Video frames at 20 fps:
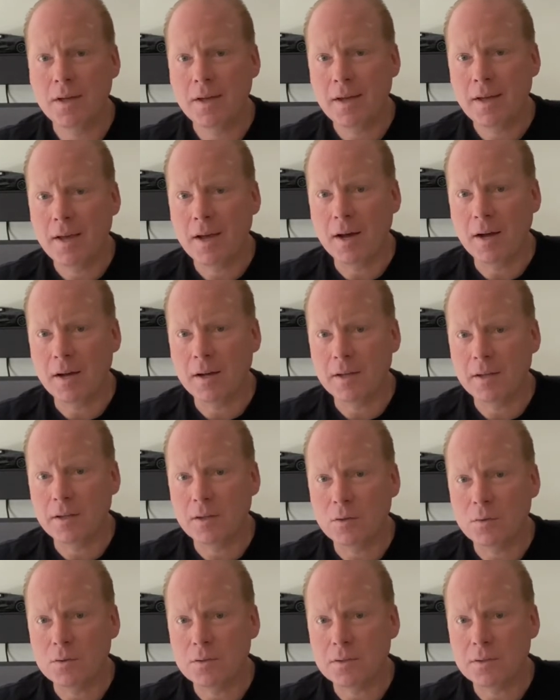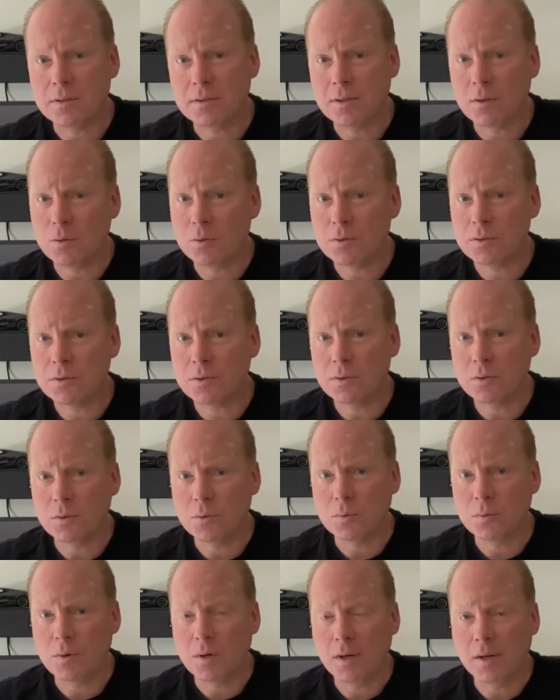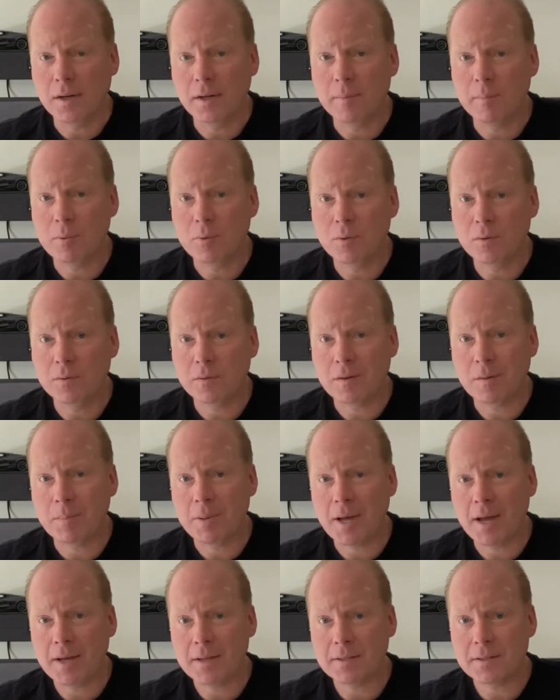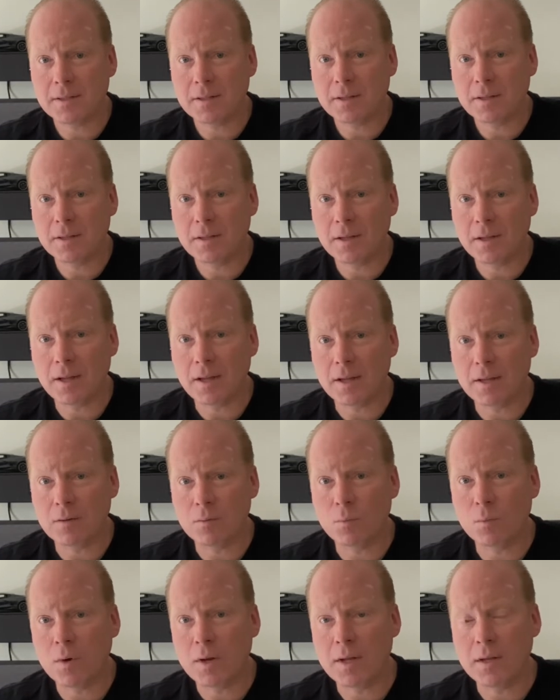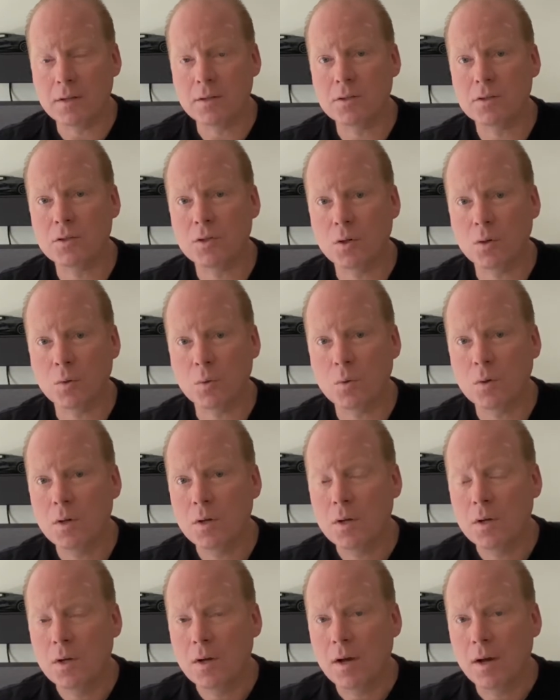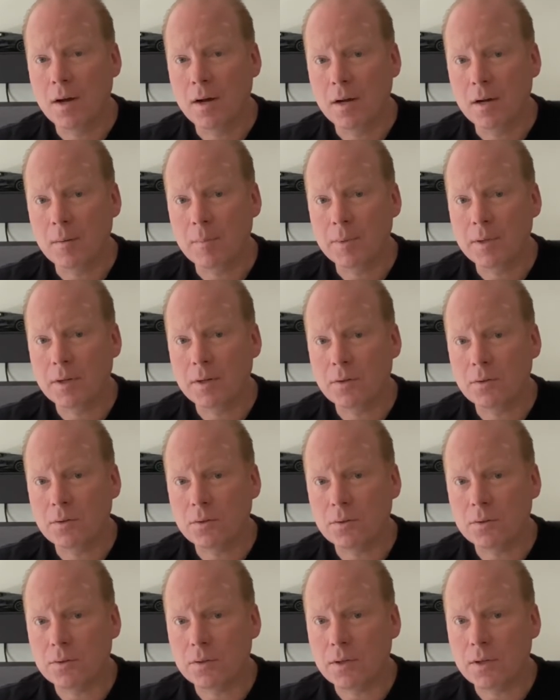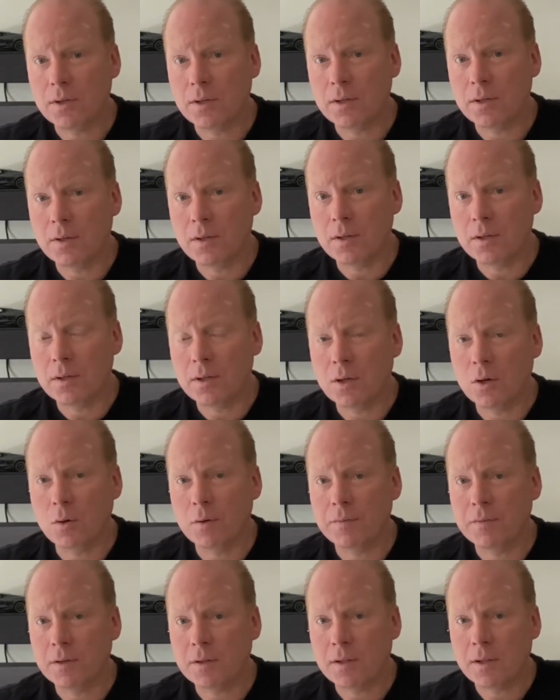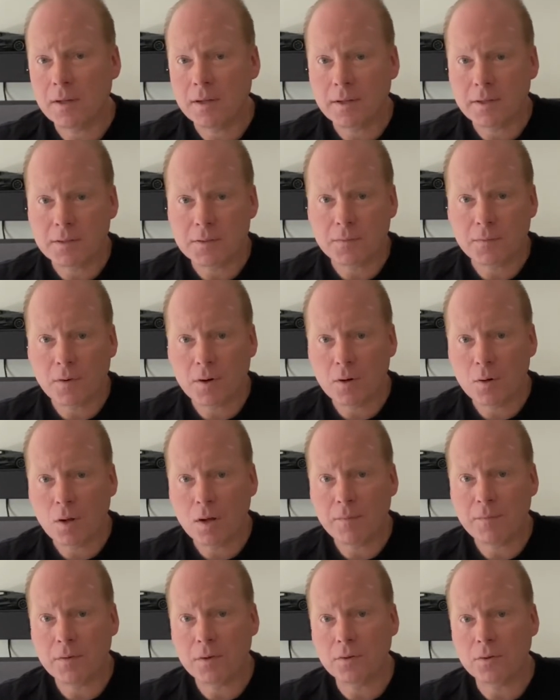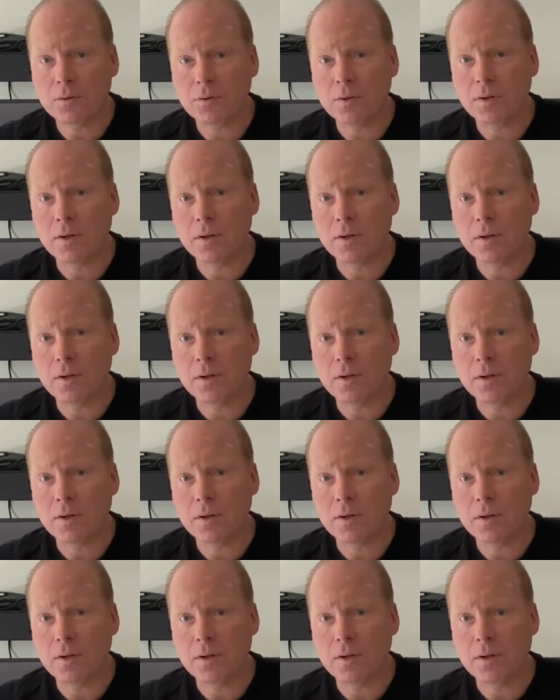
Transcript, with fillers: Uh, it uses those to uh, improve capacity and range. So um, it'll, you know, if the client is far off, it'll